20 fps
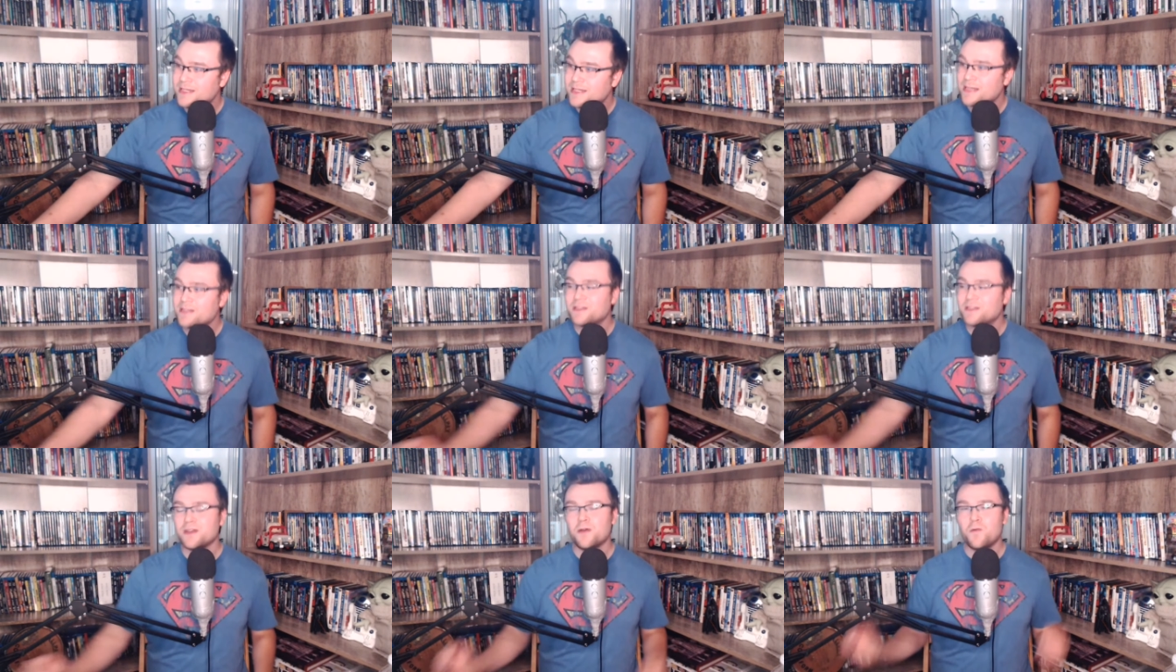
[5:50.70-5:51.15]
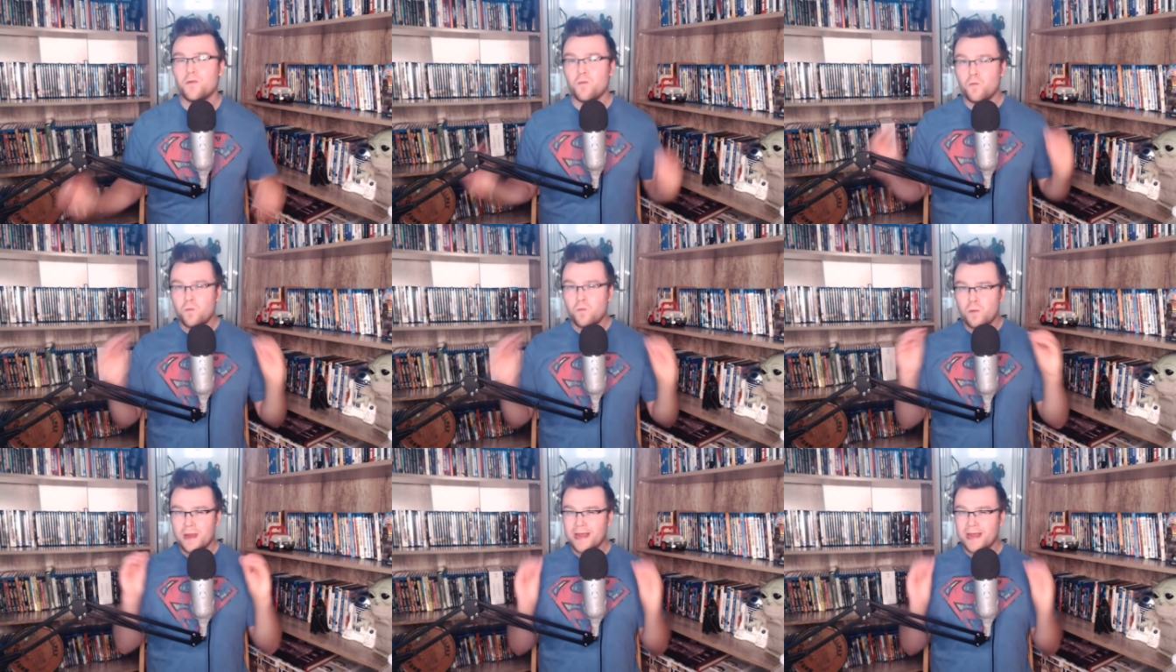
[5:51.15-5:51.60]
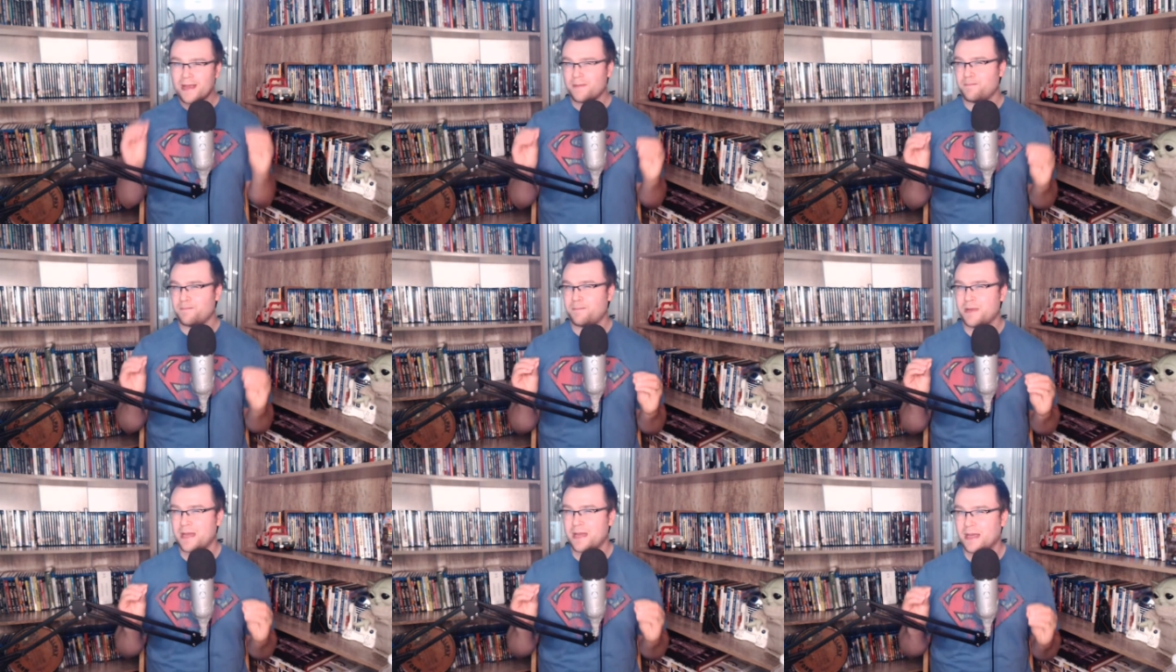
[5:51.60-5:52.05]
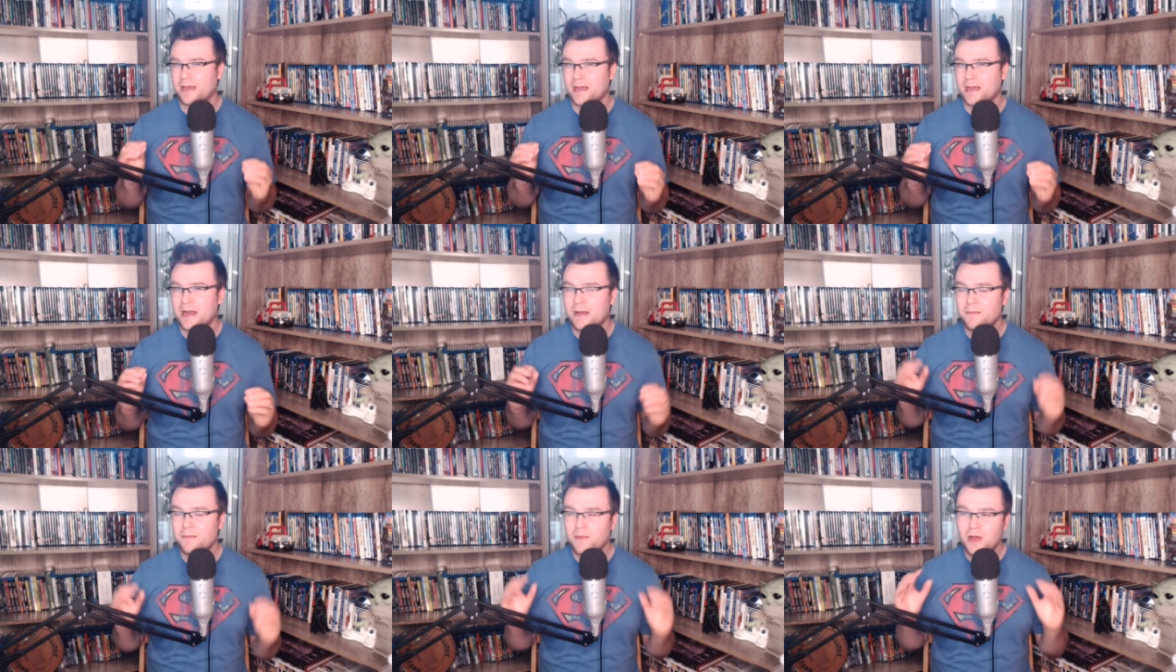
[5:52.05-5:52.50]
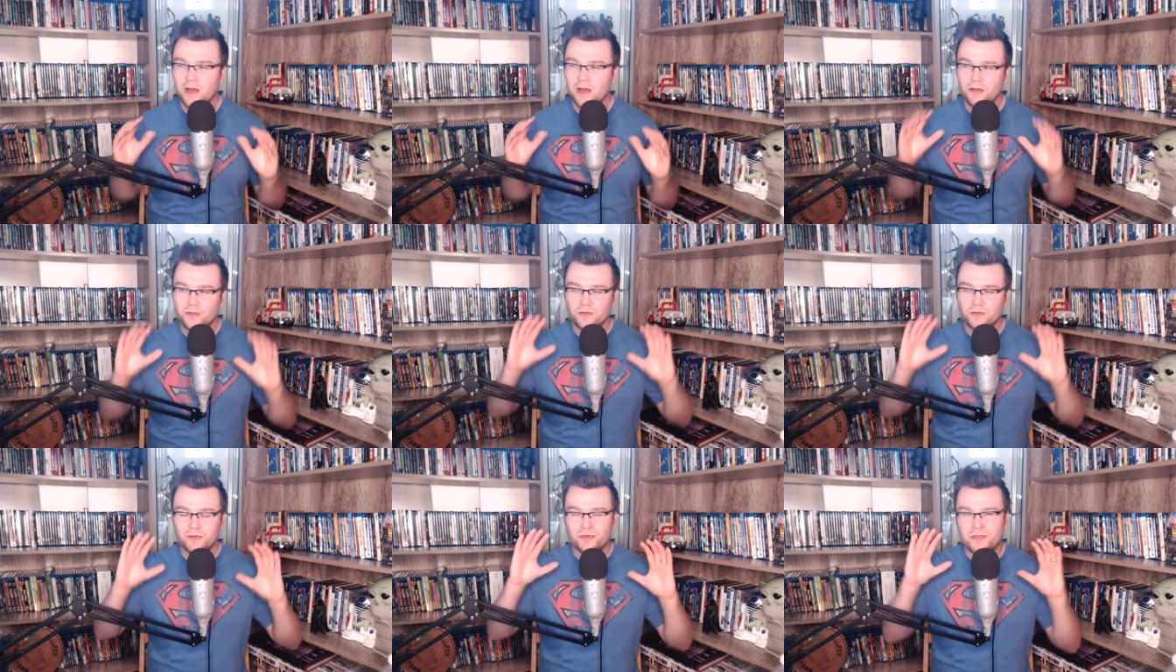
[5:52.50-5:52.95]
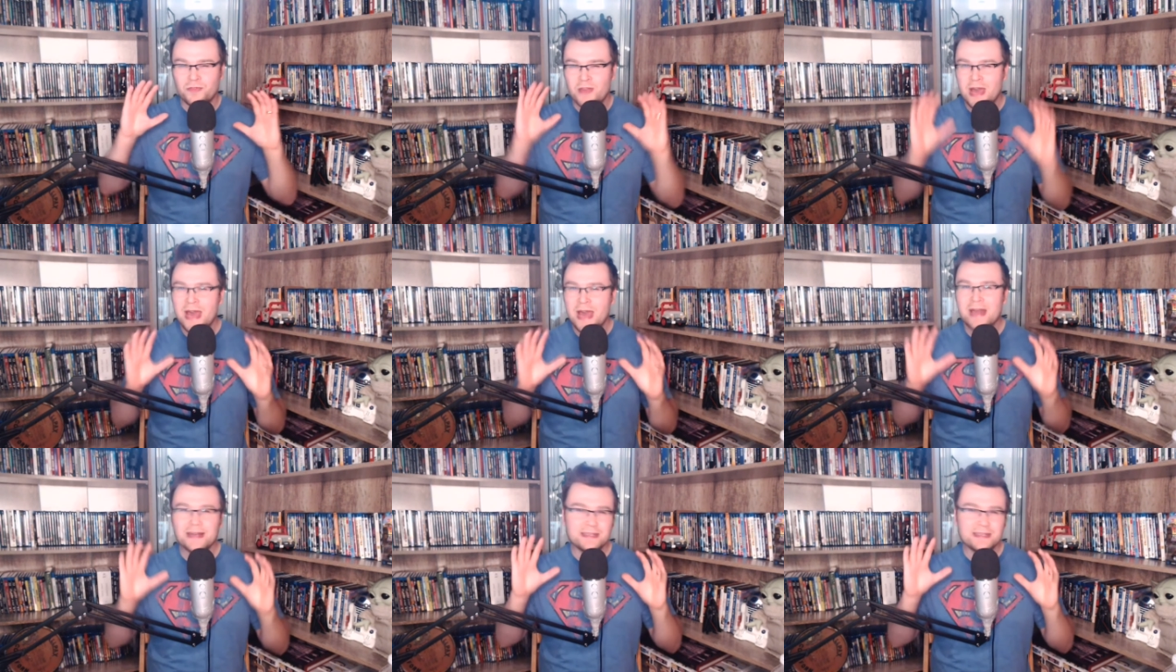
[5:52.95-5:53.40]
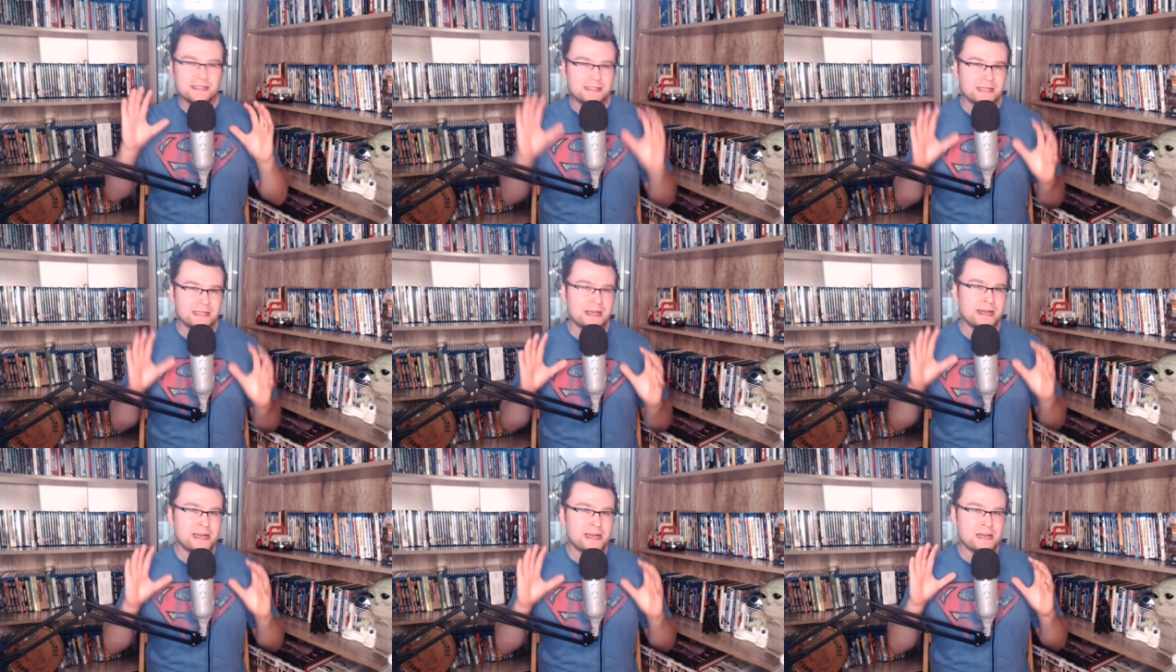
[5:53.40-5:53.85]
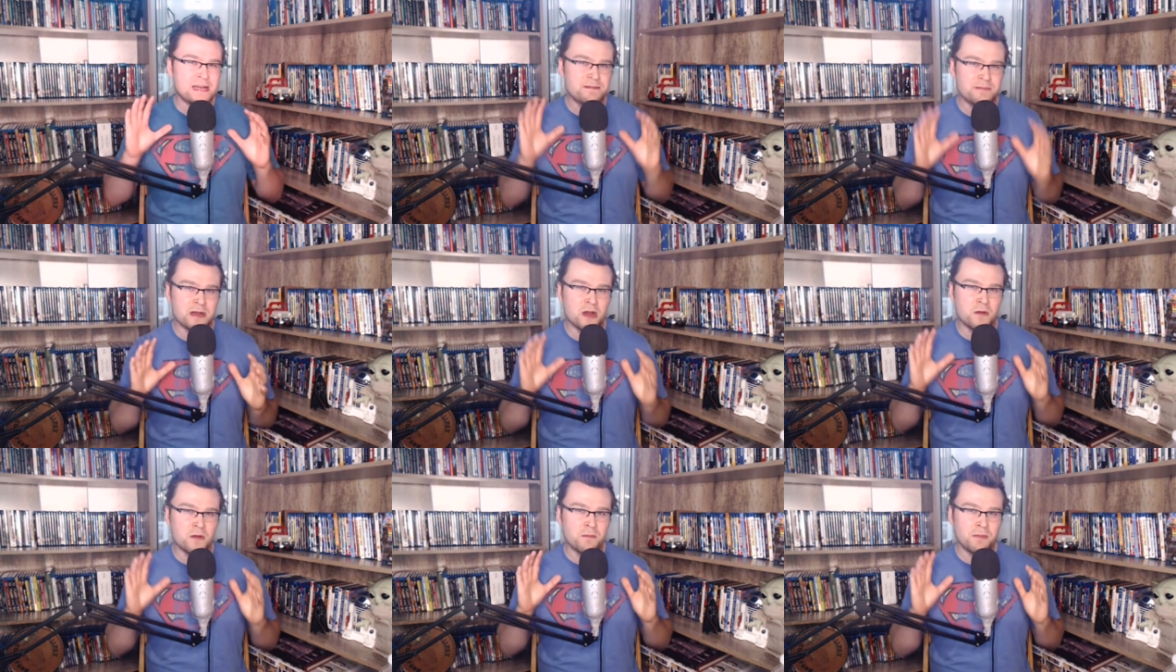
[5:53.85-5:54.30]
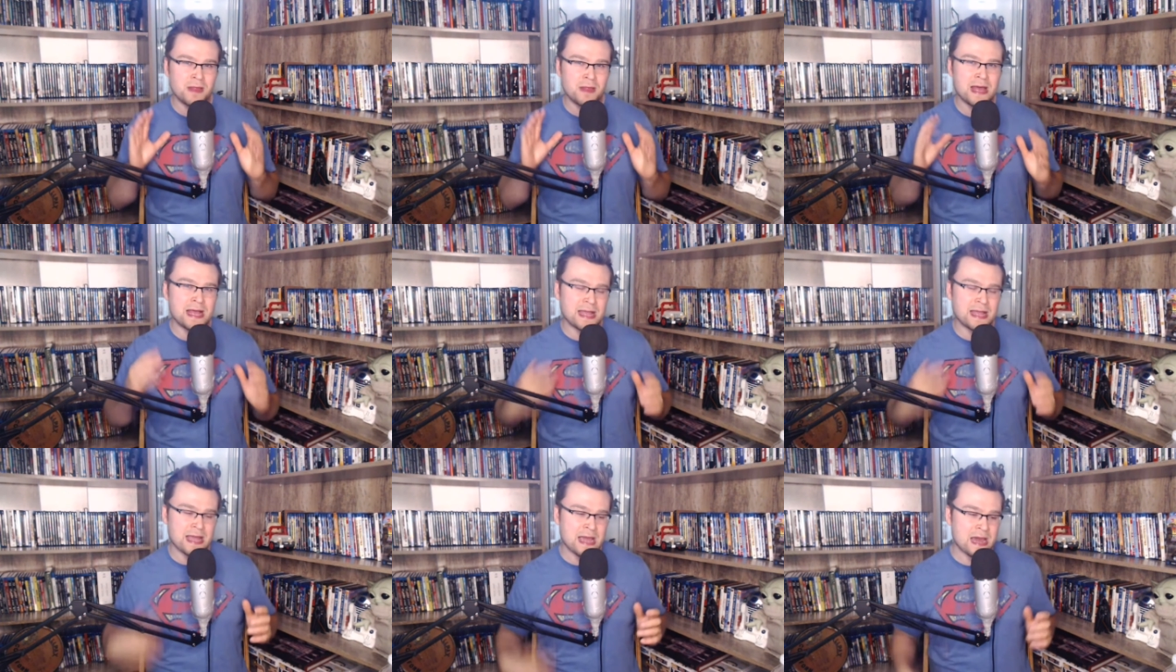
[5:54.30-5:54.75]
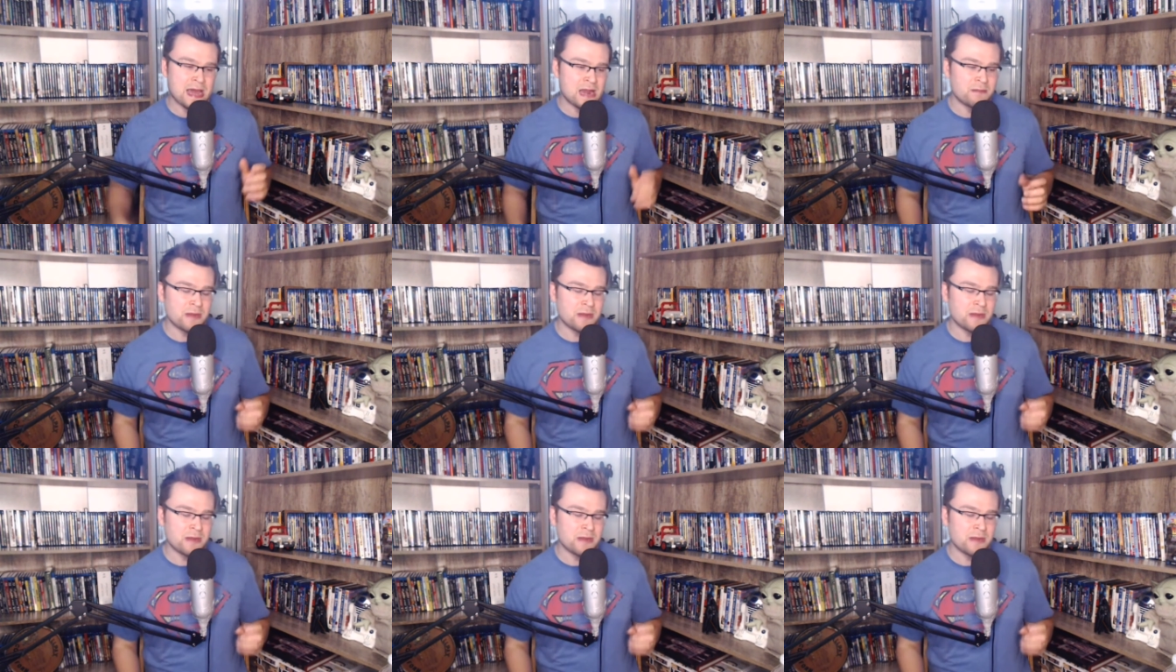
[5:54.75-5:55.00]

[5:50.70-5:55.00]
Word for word: it's a weak pick. I'm not that excited about Black Adam.